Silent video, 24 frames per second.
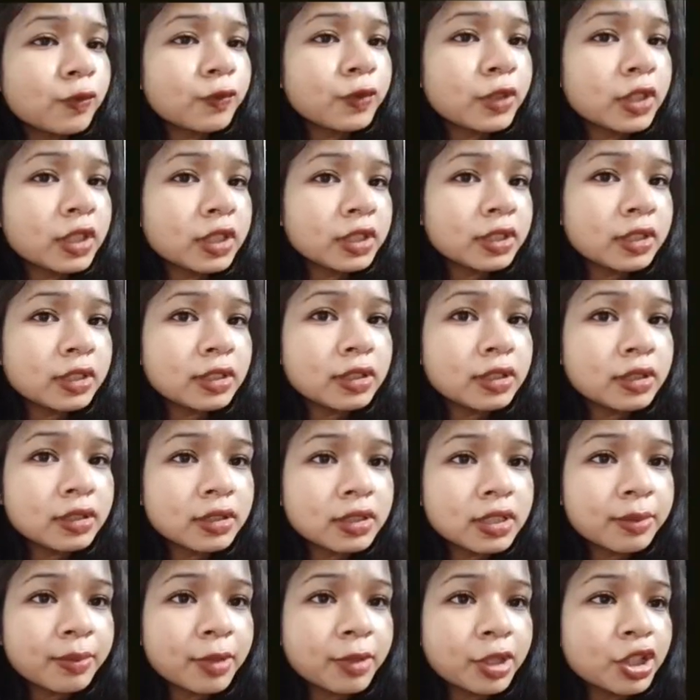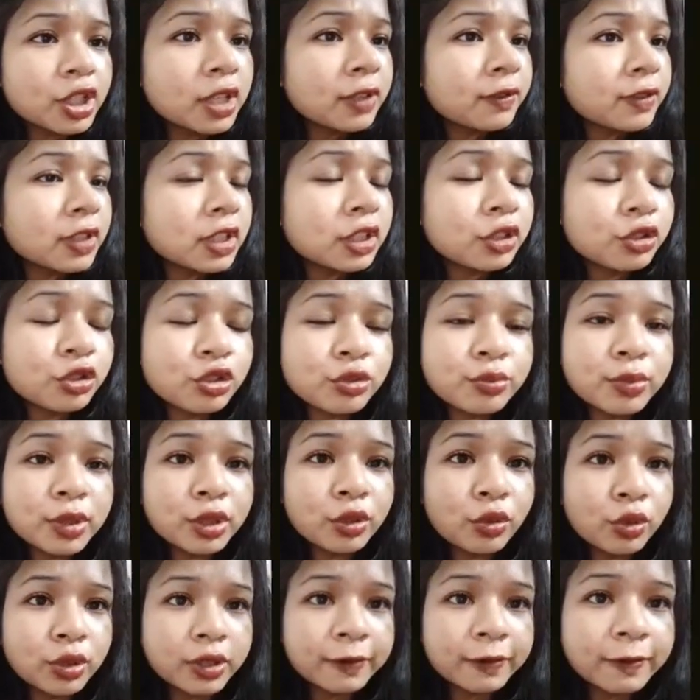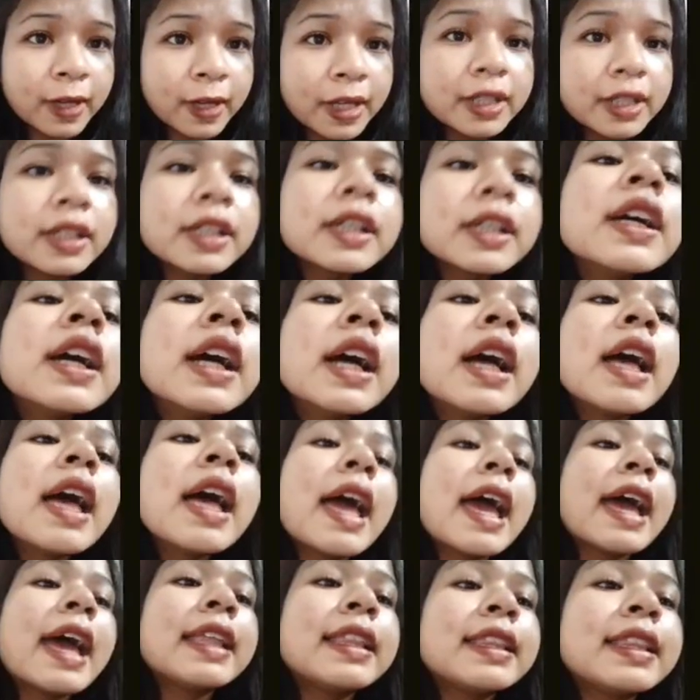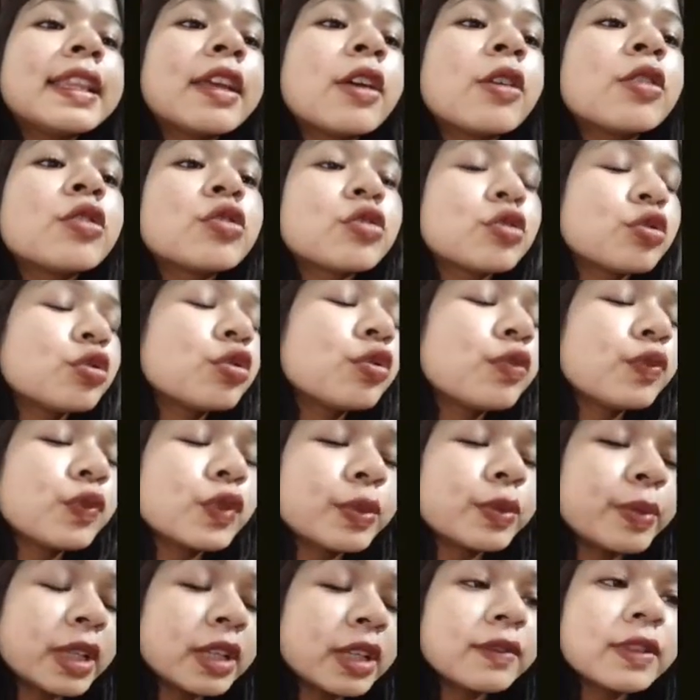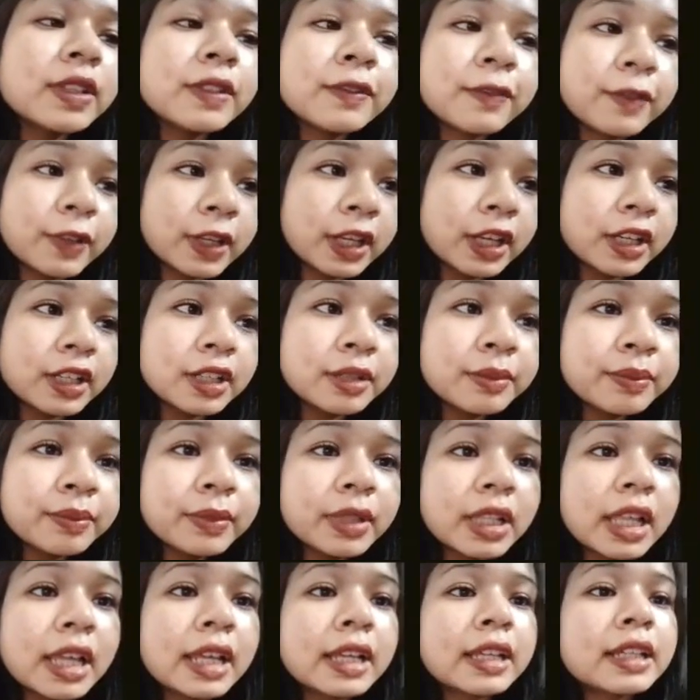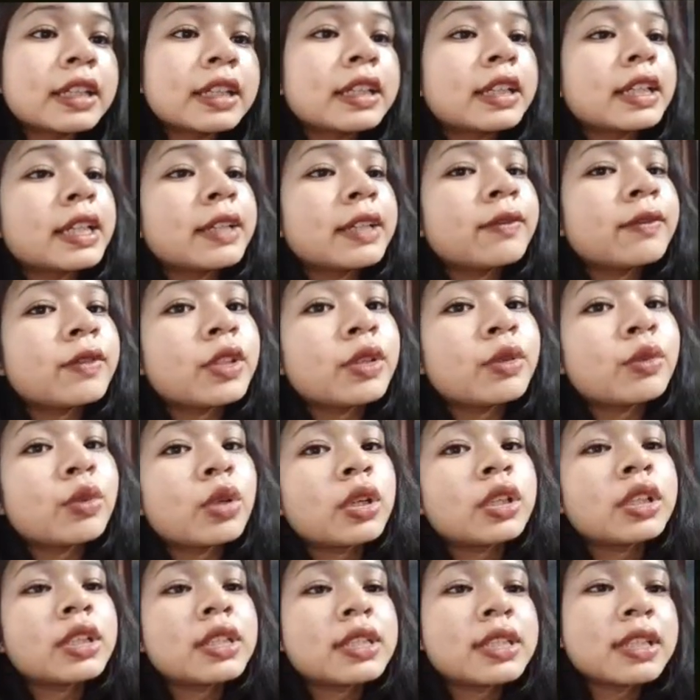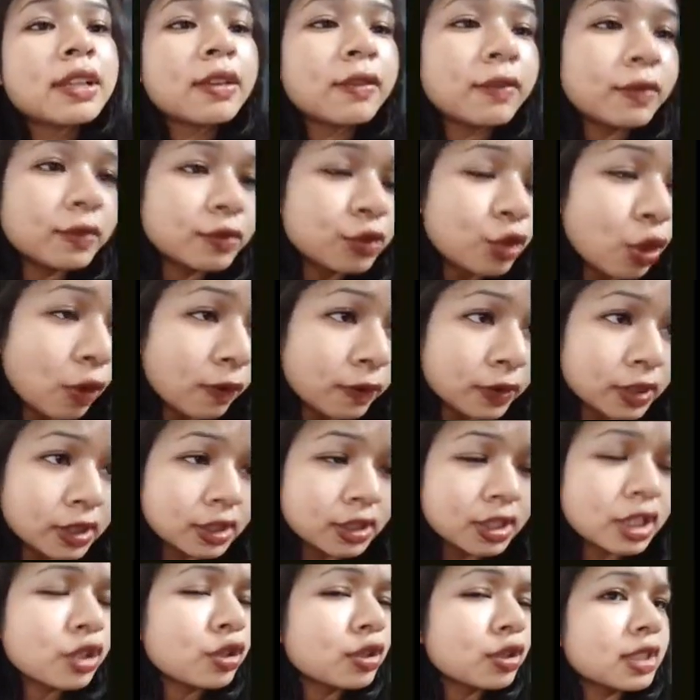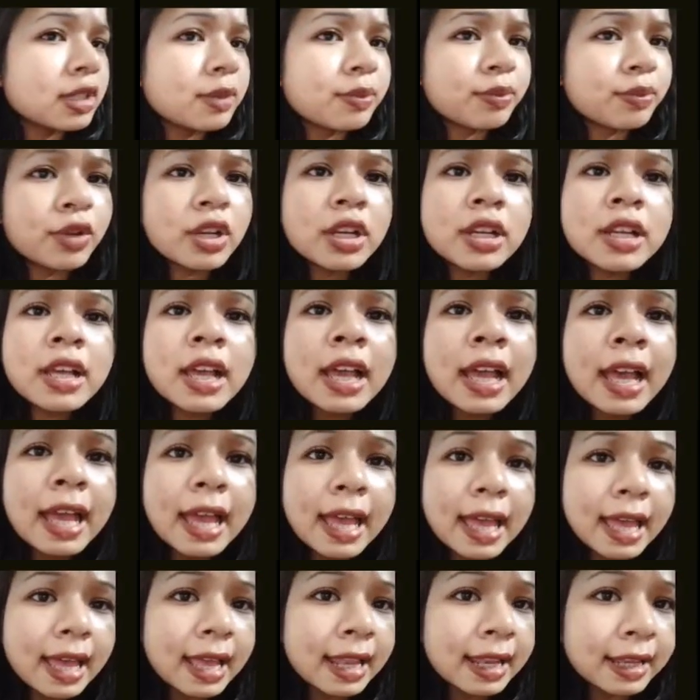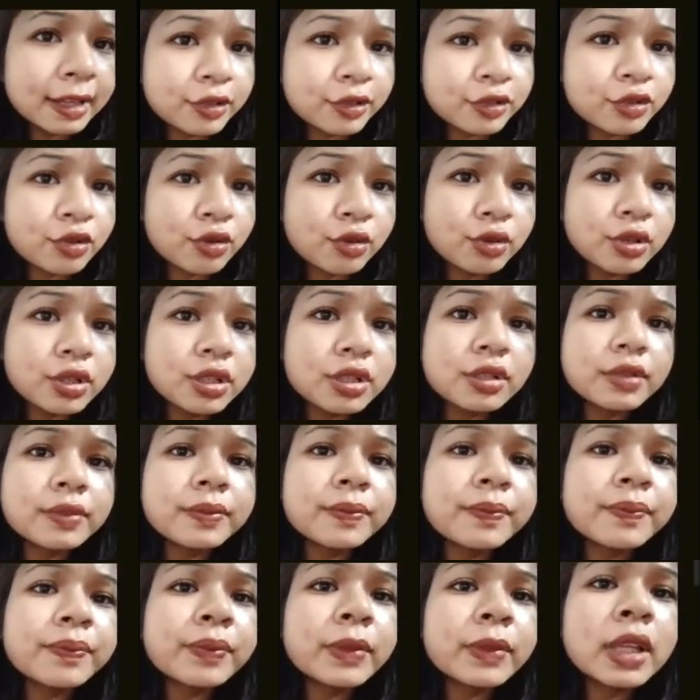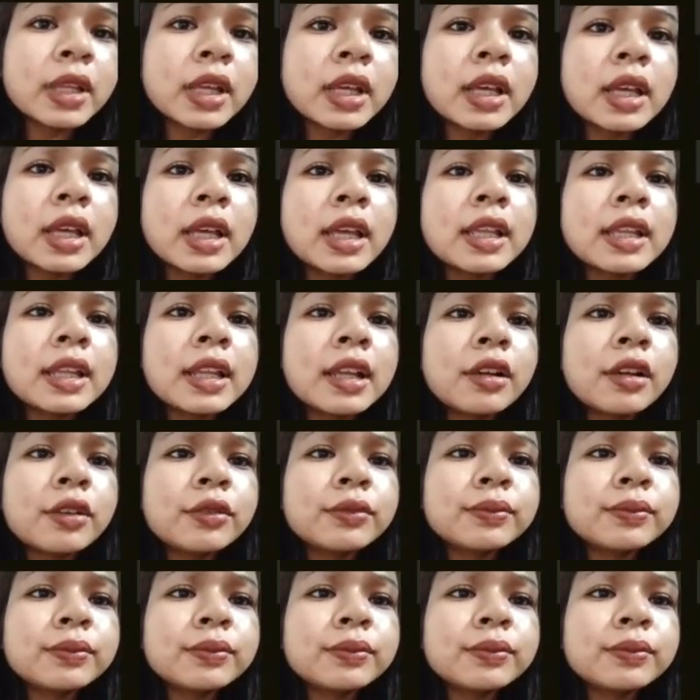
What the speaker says: the separation, everything should be notified. And they also will be given freedom, like if they want a sovereign state or separate electorate. Now,